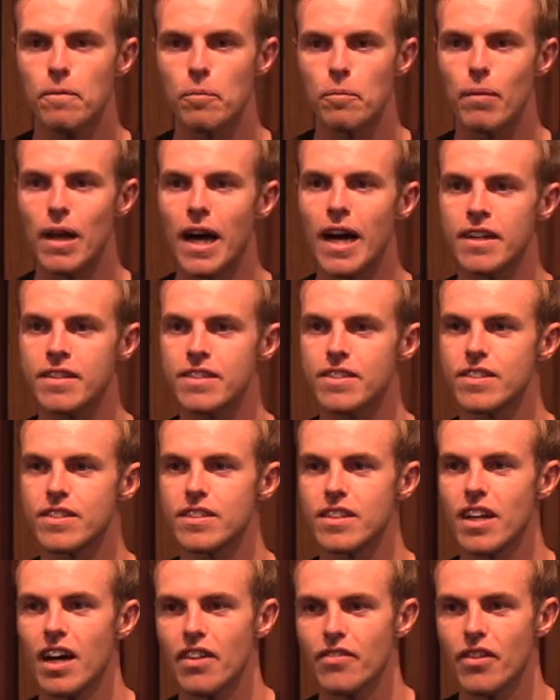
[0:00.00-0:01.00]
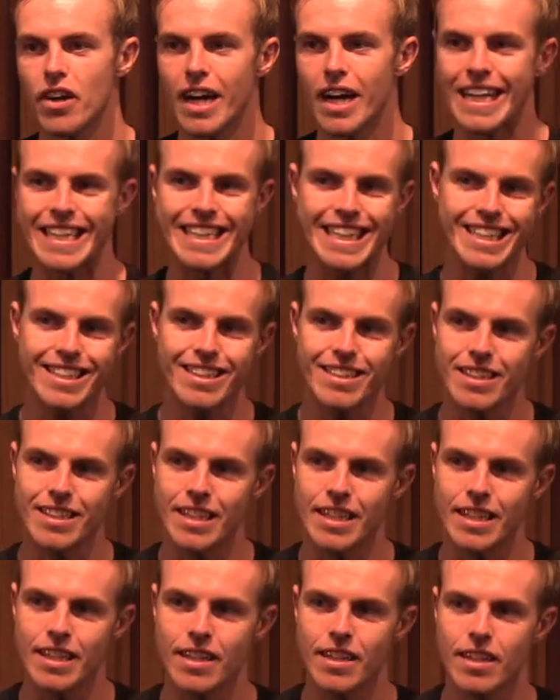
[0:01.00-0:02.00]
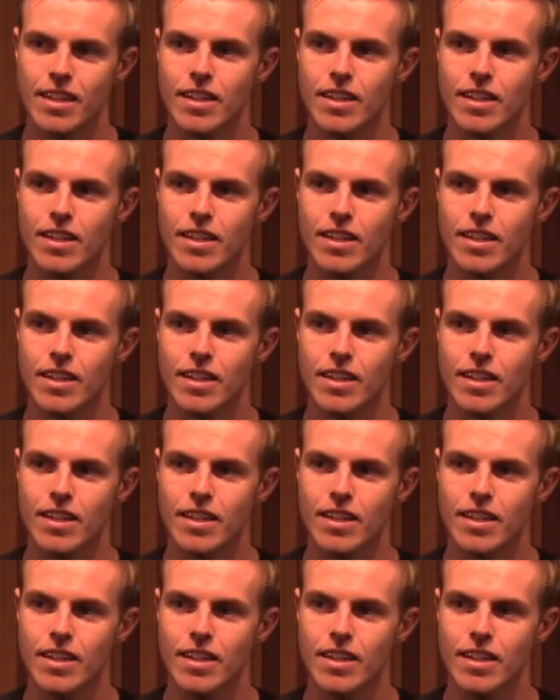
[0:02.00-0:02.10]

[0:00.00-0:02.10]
blocks of our identity